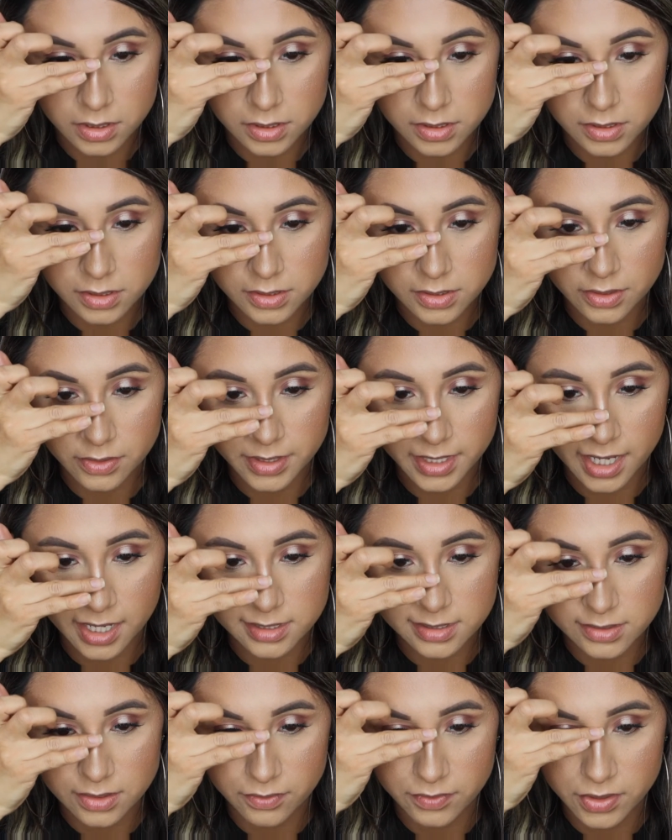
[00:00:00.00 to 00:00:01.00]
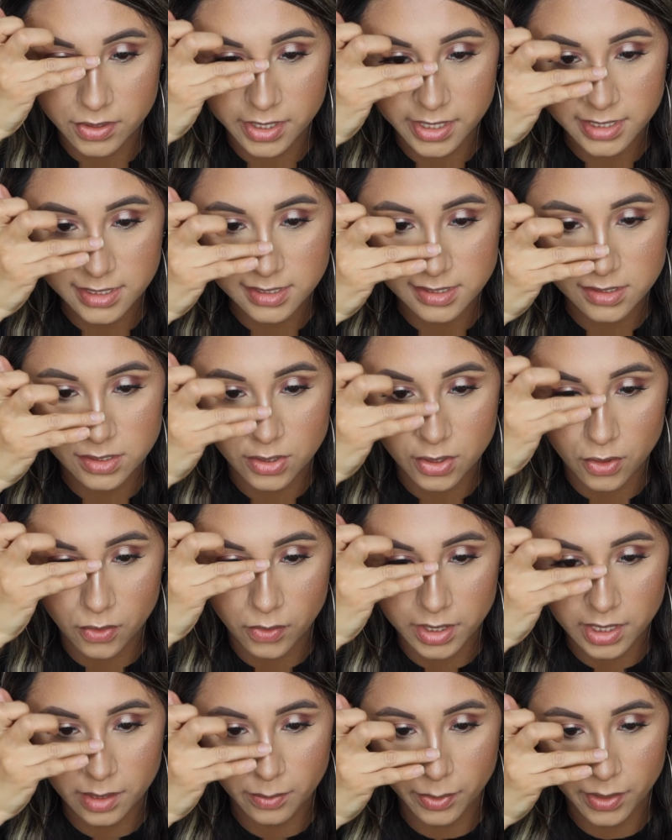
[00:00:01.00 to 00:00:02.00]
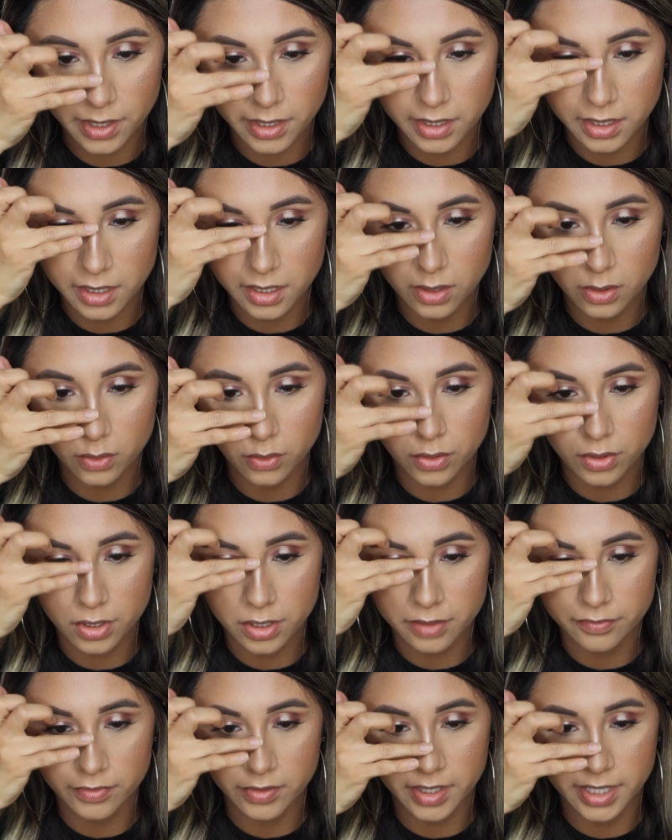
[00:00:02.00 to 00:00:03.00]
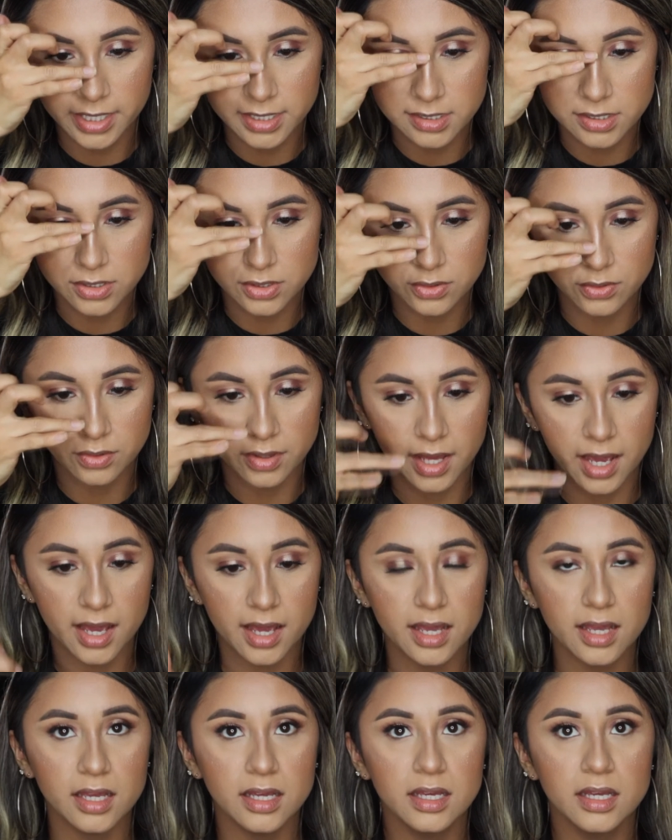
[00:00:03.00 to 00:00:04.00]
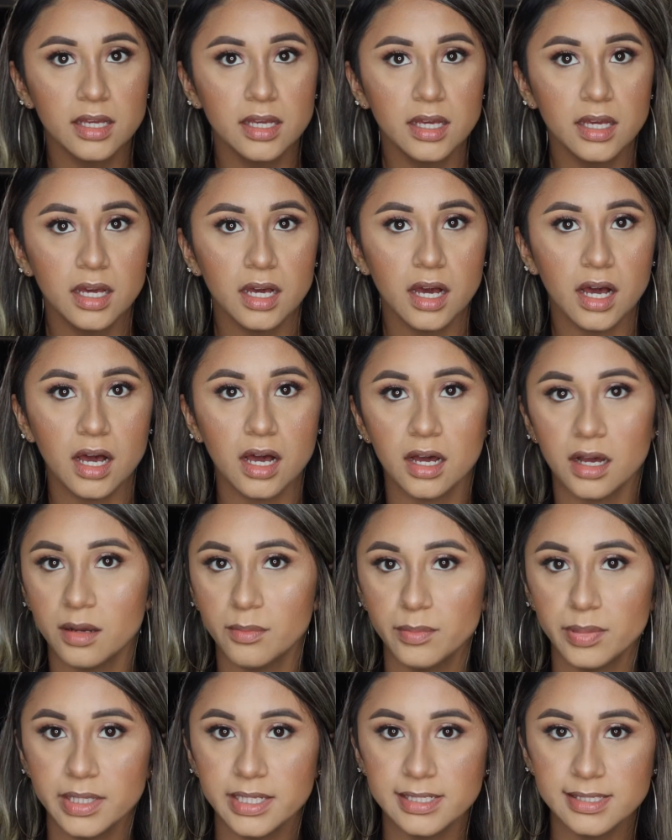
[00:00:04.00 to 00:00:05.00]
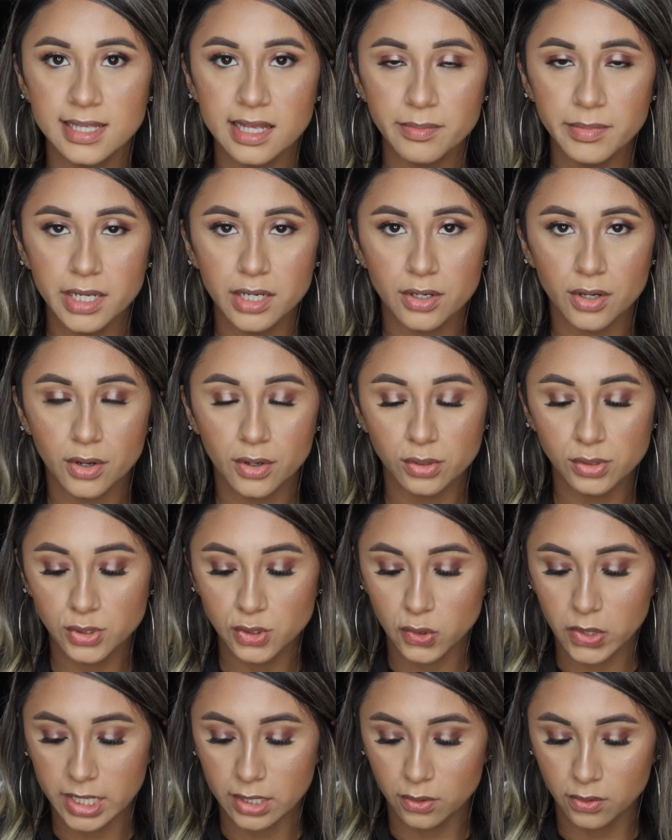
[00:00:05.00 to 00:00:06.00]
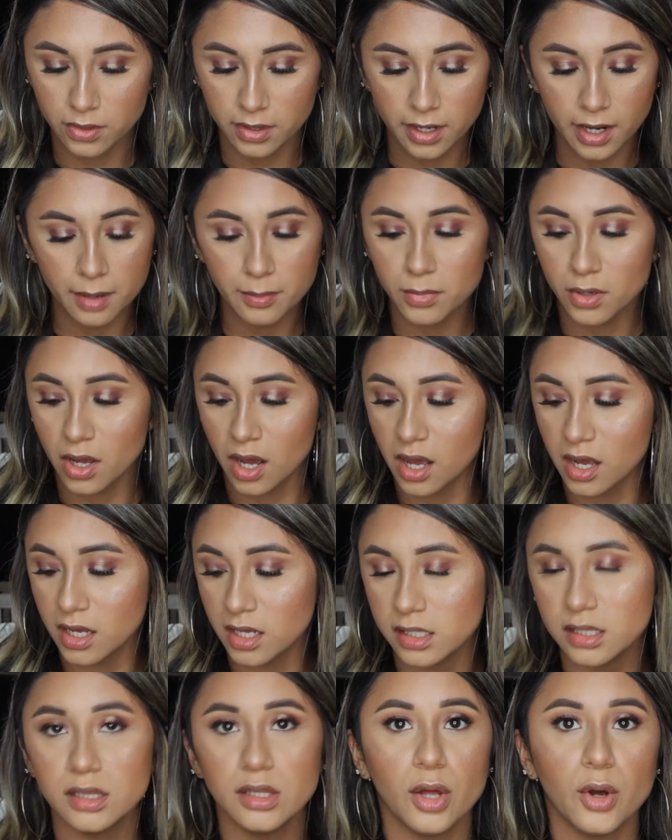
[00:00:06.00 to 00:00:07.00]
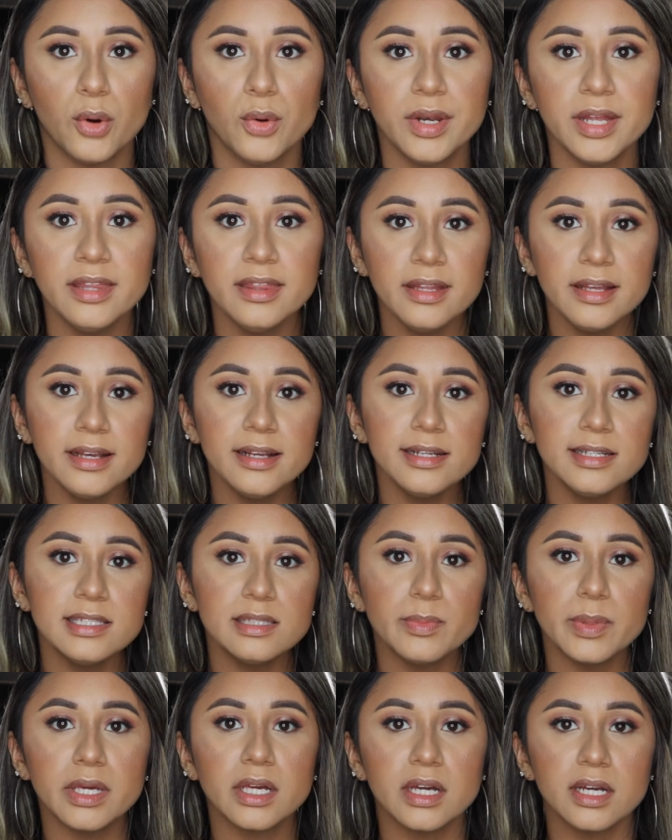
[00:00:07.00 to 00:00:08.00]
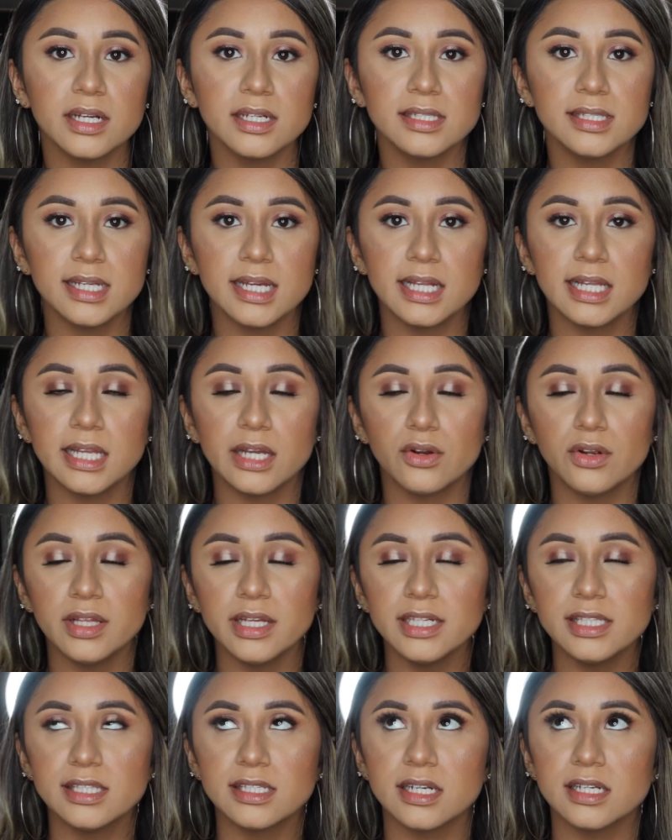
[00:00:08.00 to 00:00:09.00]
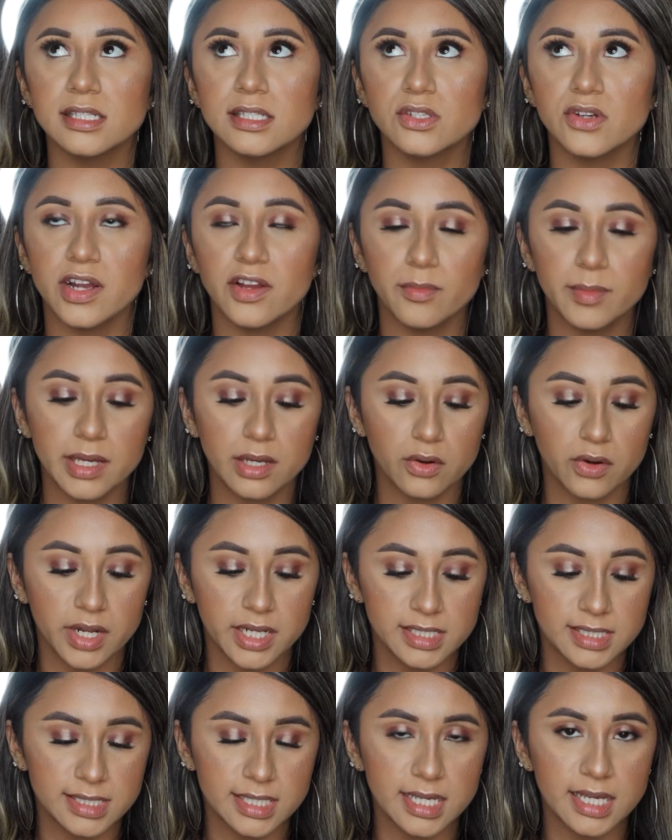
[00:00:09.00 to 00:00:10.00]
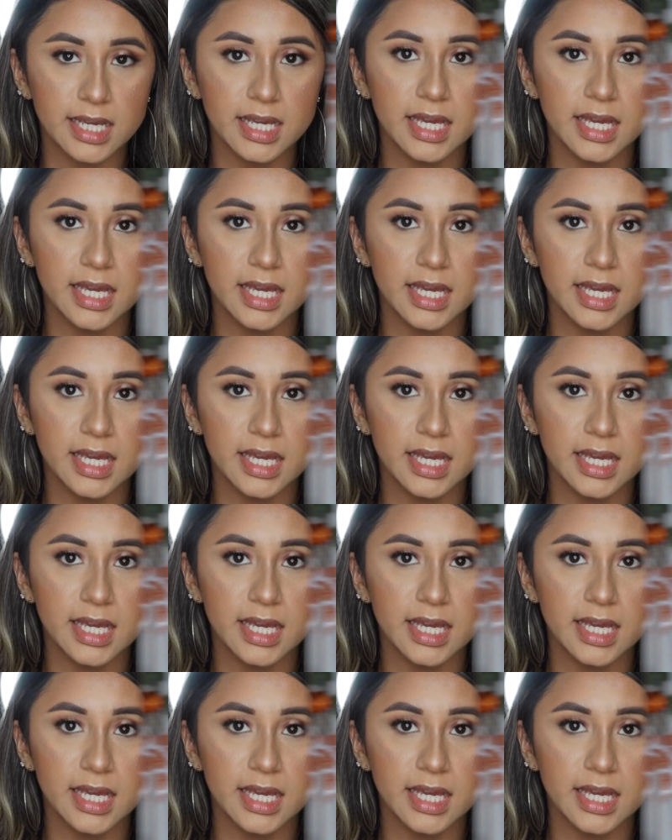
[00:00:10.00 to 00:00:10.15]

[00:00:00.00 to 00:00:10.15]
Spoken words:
So yeah, so if you guys know anybody, or if you guys do that, please let me know so I know that I'm not alone in this, because it literally does drive me crazy.